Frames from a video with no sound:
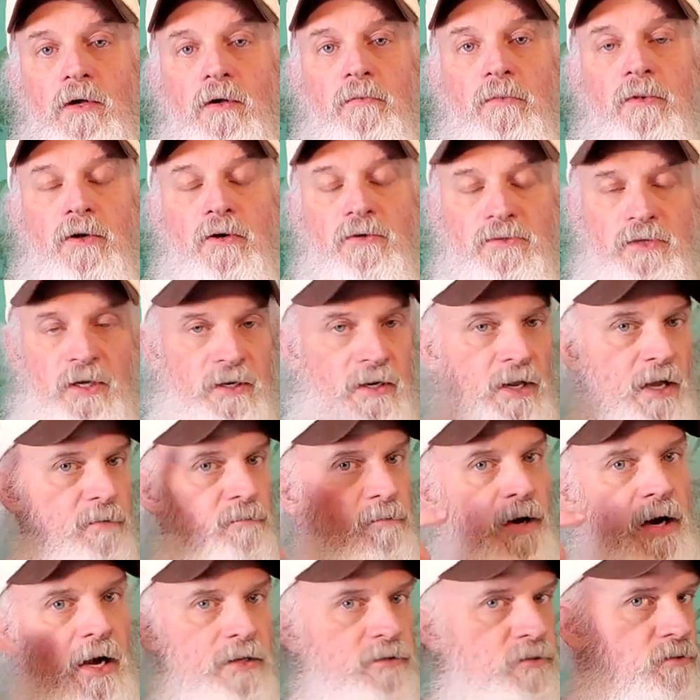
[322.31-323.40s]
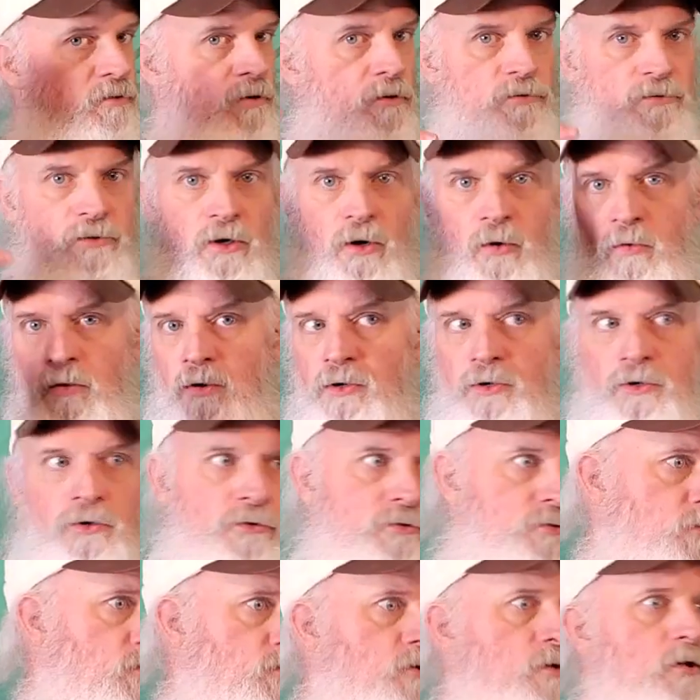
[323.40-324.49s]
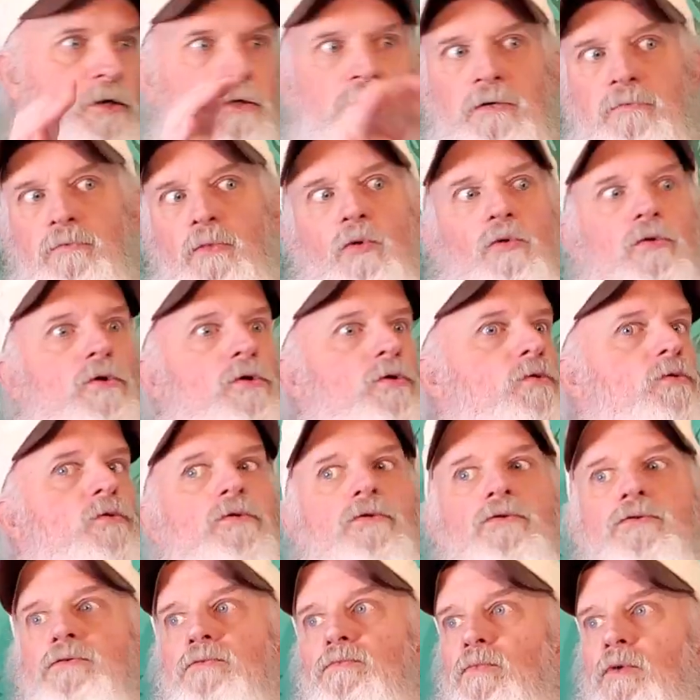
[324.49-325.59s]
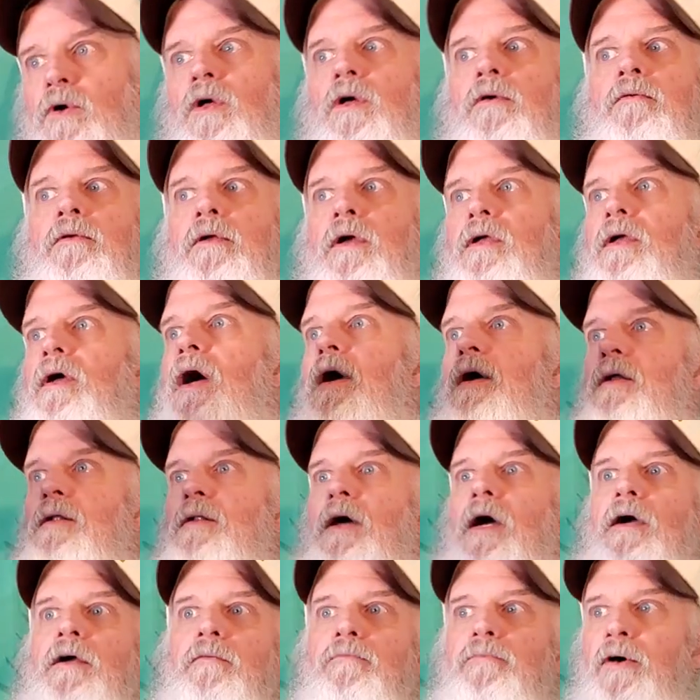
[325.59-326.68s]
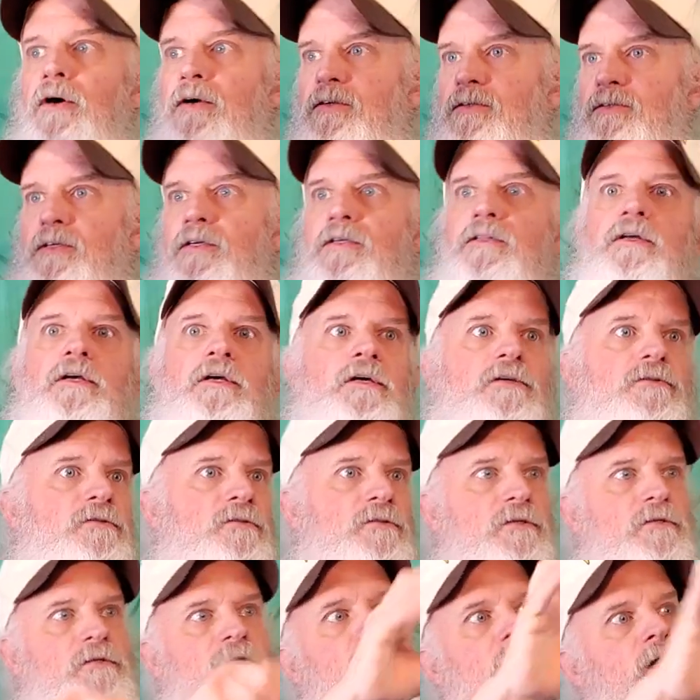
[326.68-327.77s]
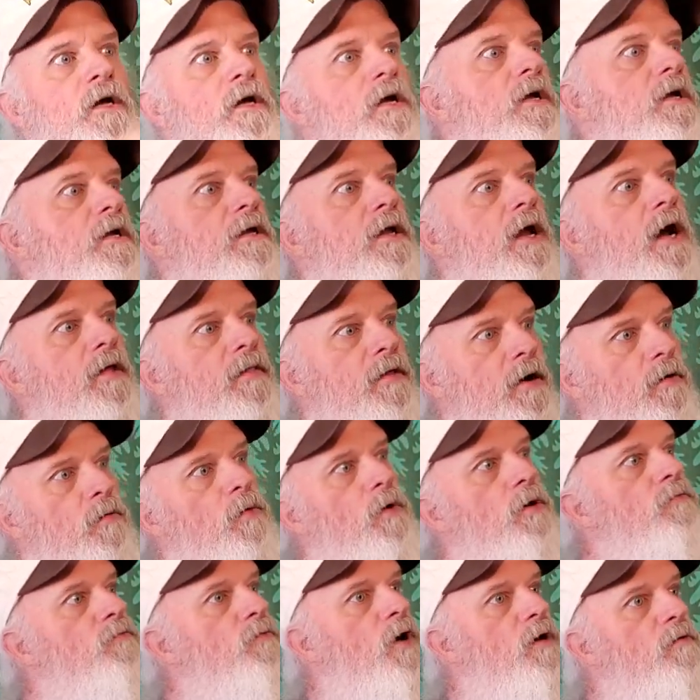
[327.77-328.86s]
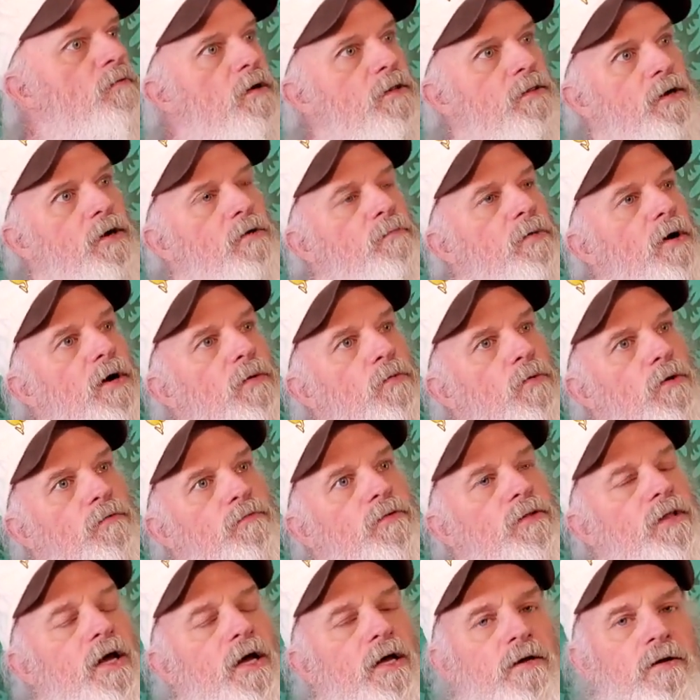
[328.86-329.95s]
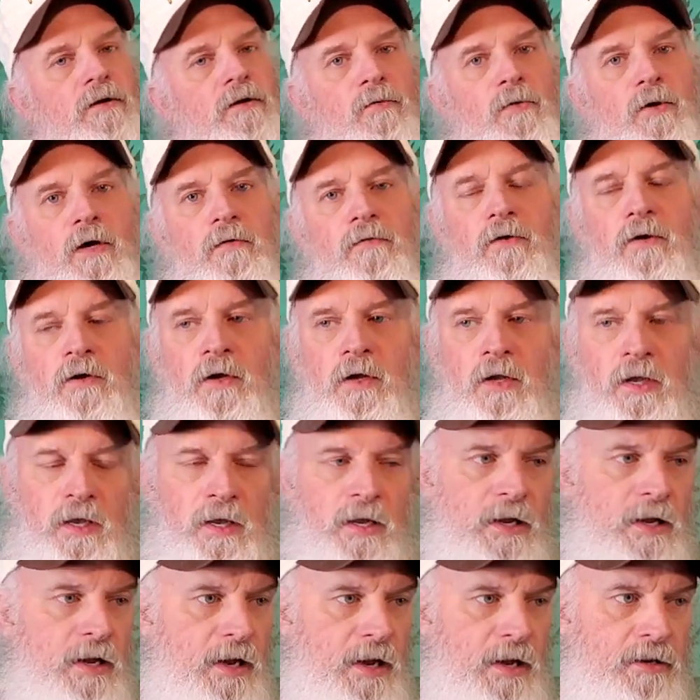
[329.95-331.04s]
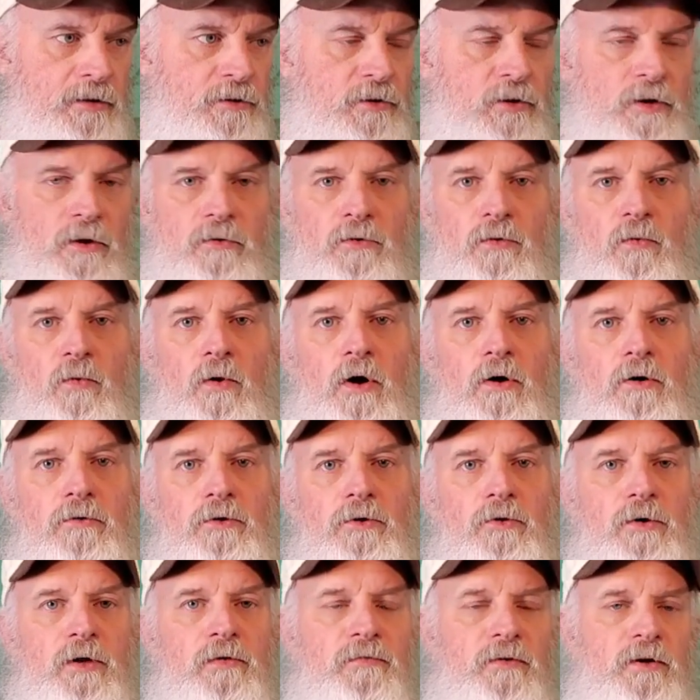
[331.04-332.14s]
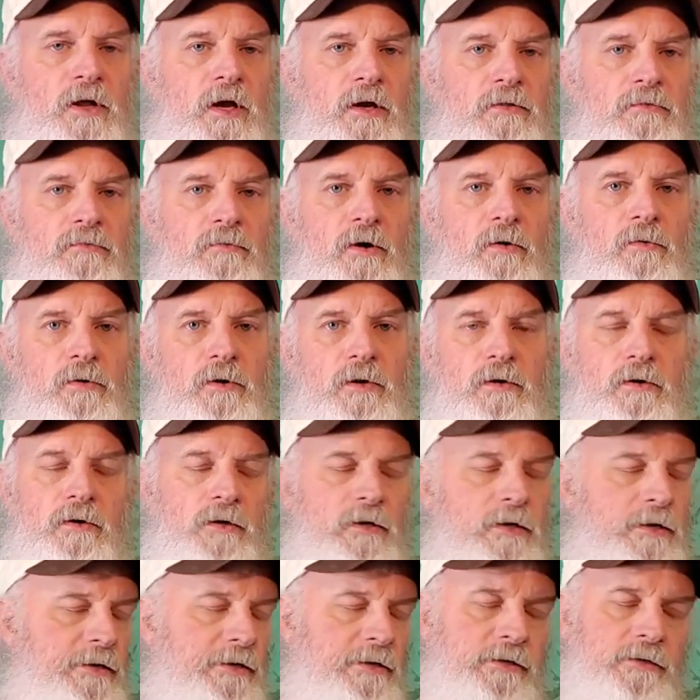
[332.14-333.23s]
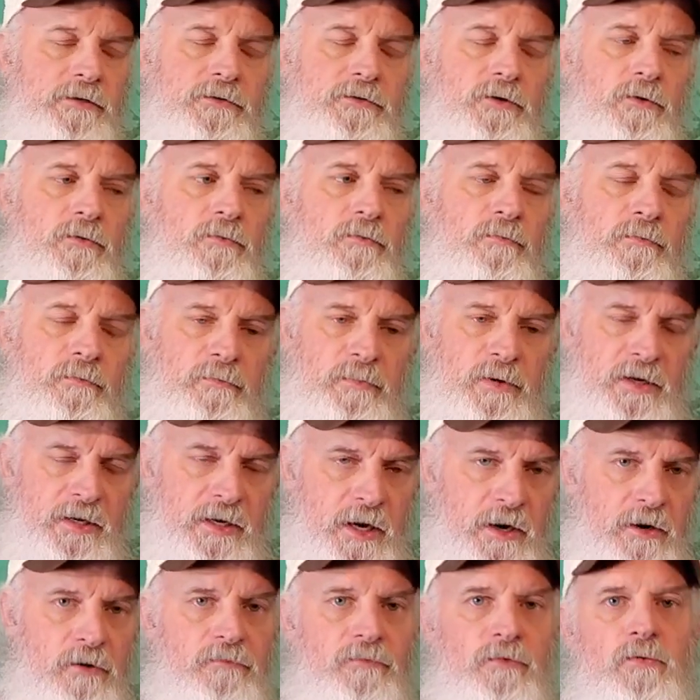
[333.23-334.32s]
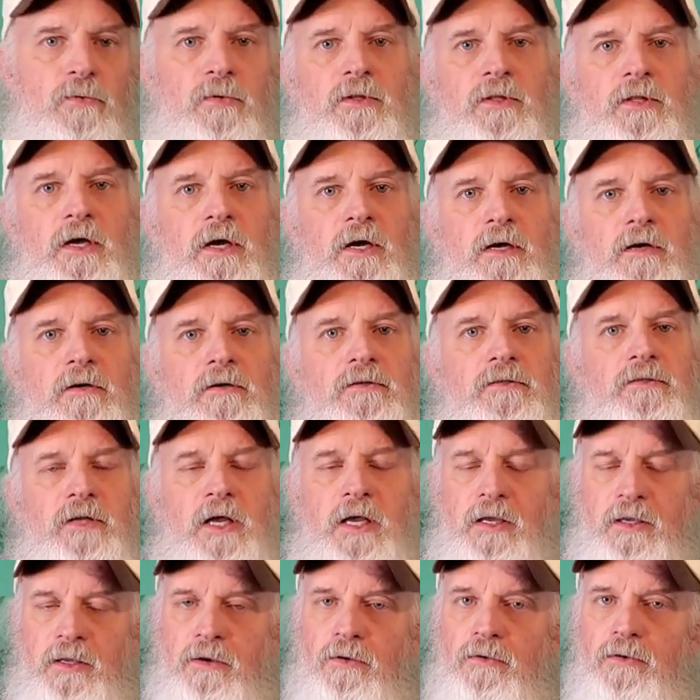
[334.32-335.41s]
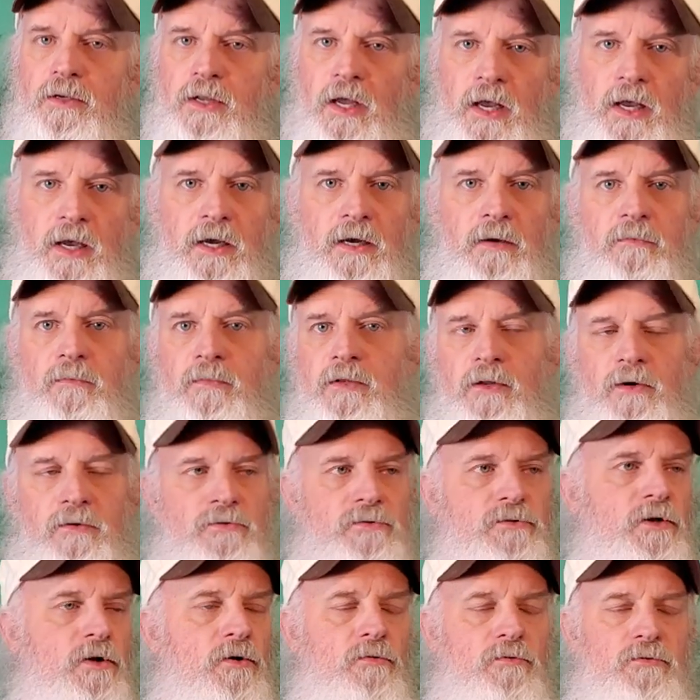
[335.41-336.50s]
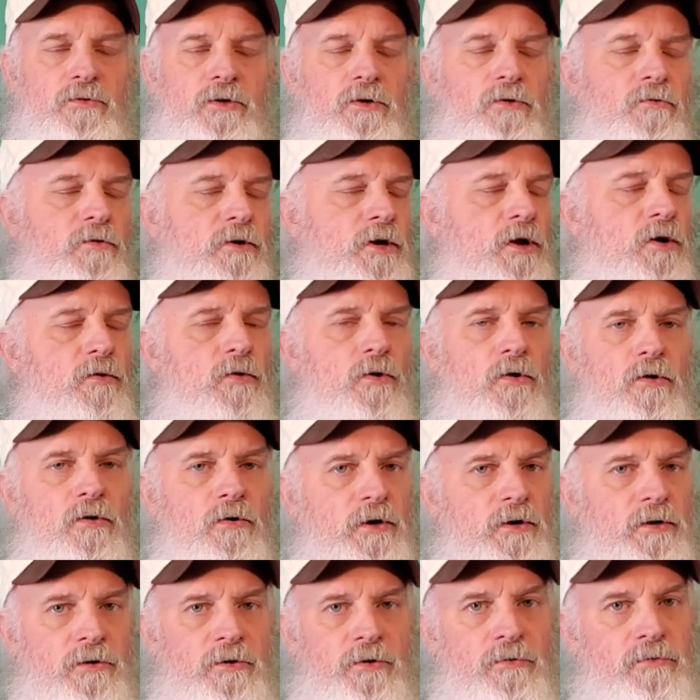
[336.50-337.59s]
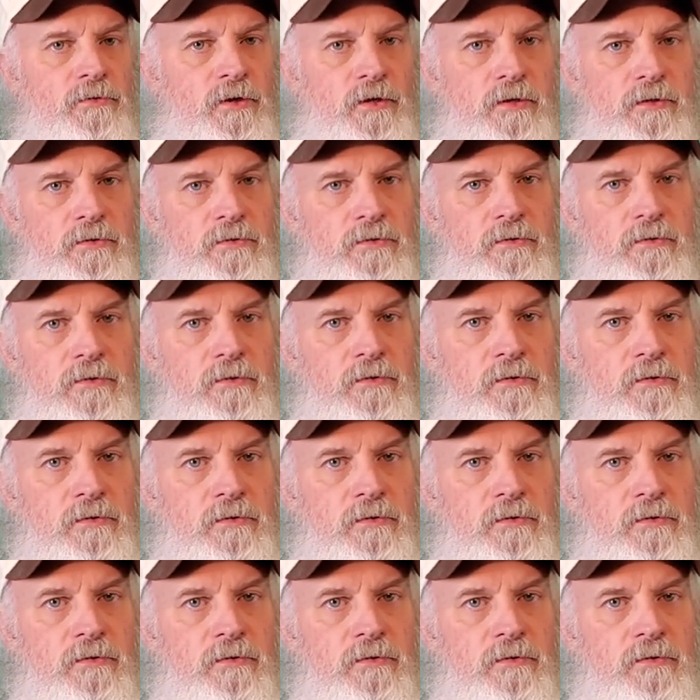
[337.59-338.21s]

Because then that mind starts going, you start collecting more lures, and well, yeah, yeah, I can, I can probably see this, and yeah, that one rod right there probably worked for that, you know, whatever. And you get on the water, you don't even like throwing it. So be careful with that. Take your time. There's no, you're in no hurry to do this.